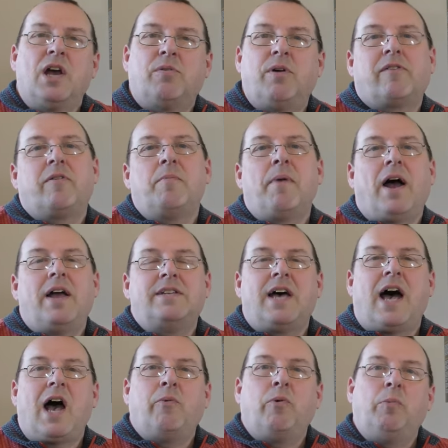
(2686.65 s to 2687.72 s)
Quick
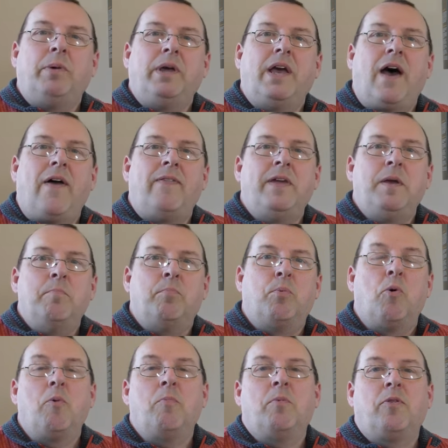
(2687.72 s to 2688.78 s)
reminder, I will be at the
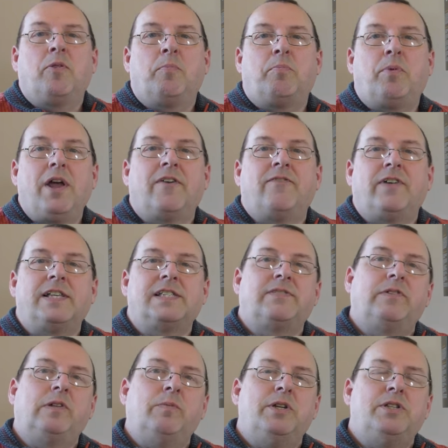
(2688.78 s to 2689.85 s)
Bournemouth Brick
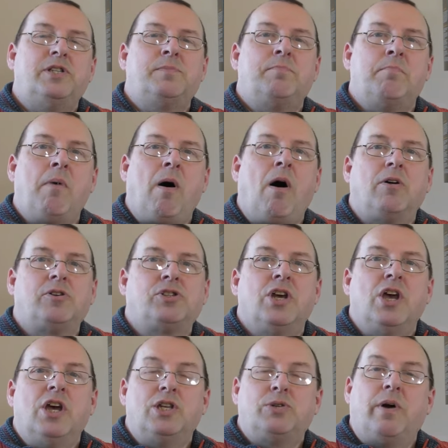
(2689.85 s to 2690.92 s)
Festival, which is March
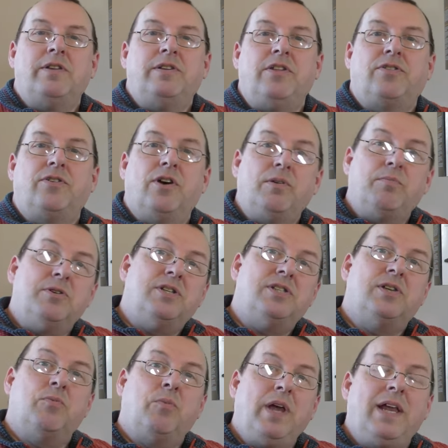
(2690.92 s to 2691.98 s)
23rd, which
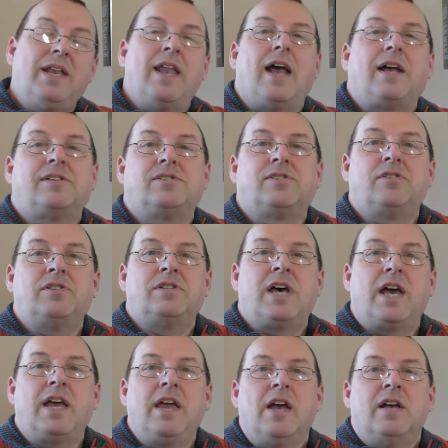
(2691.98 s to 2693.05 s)
is a week next
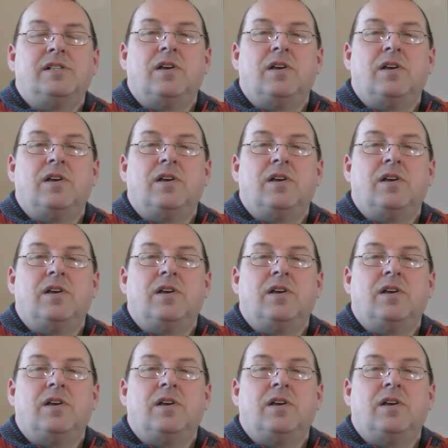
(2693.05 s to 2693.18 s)
Sunday.